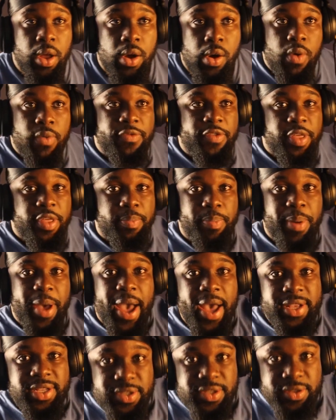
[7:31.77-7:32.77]
Over the
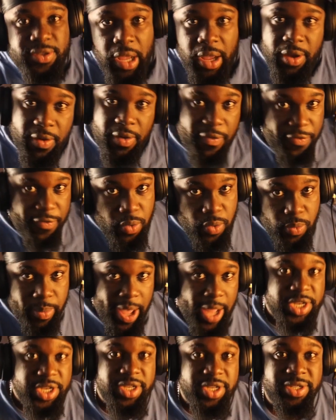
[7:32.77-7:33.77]
past few
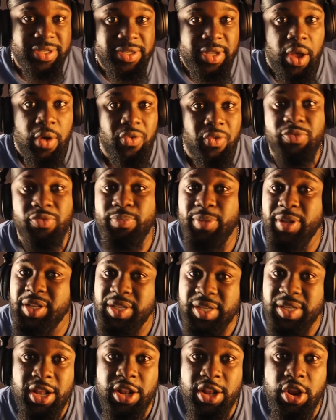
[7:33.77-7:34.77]
matches, we've been
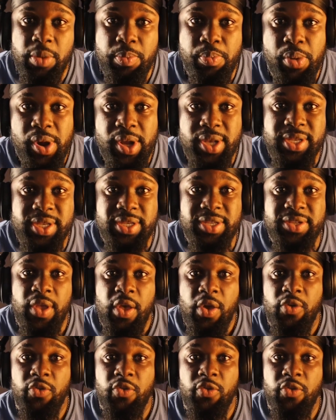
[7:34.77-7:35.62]
singing your praises.